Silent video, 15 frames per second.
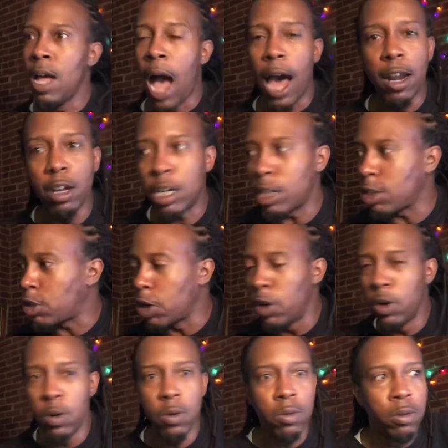I look at the
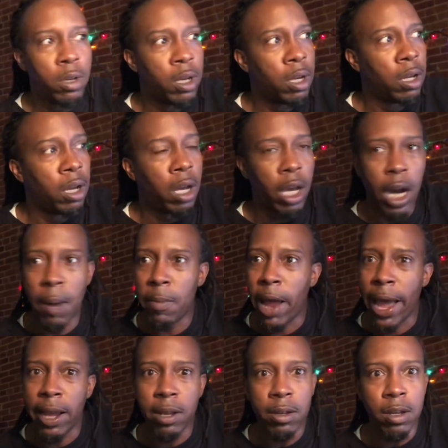dude, and I'm
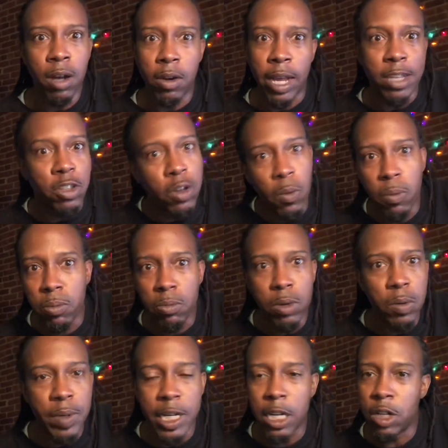like, okay, so what
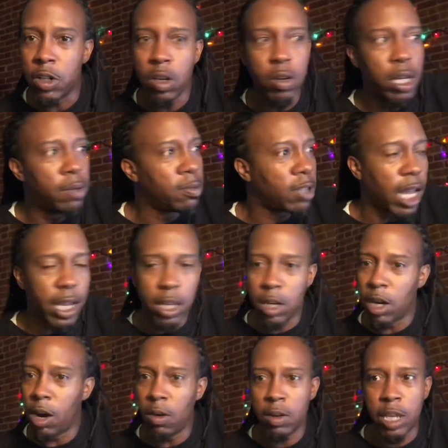do we need to do? He was like,
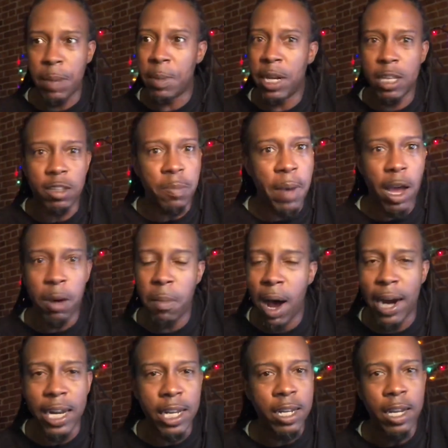give me this amount of
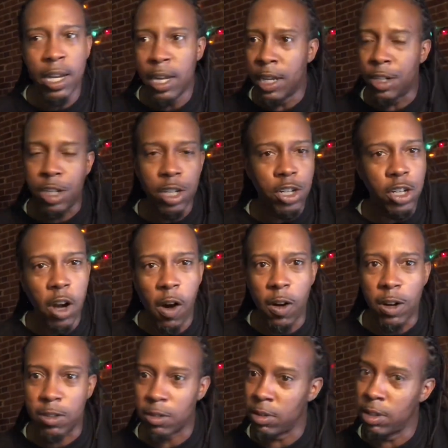money. She's
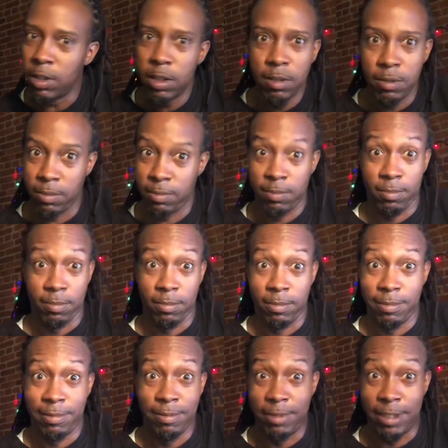yours.
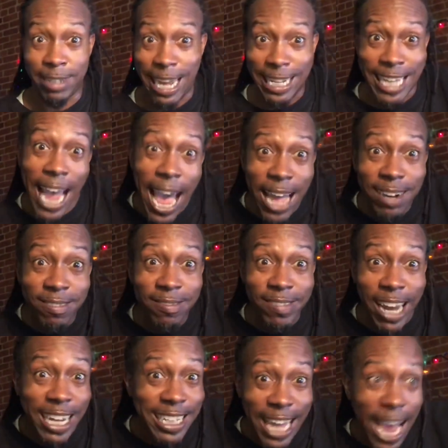Just like that?
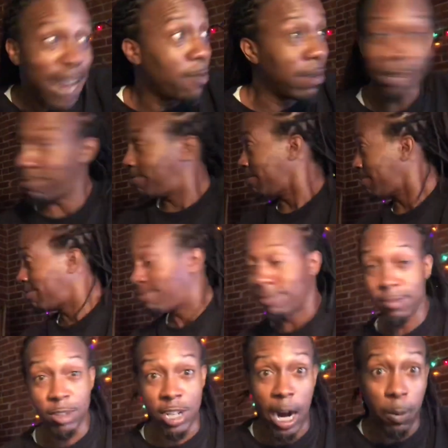Like that?
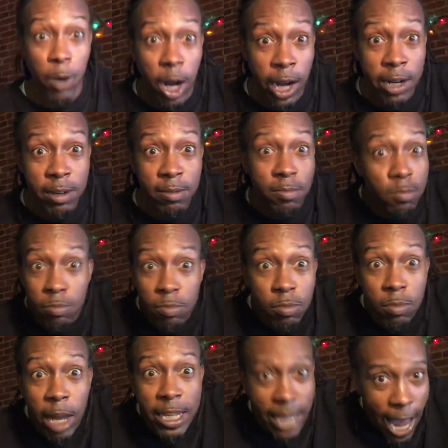Should I run?
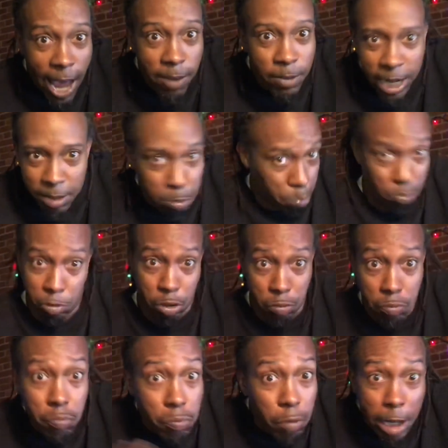Like that? But just
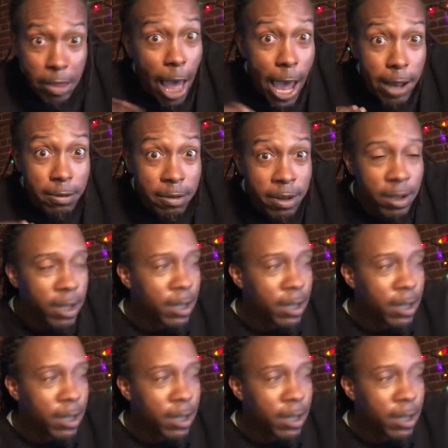like that?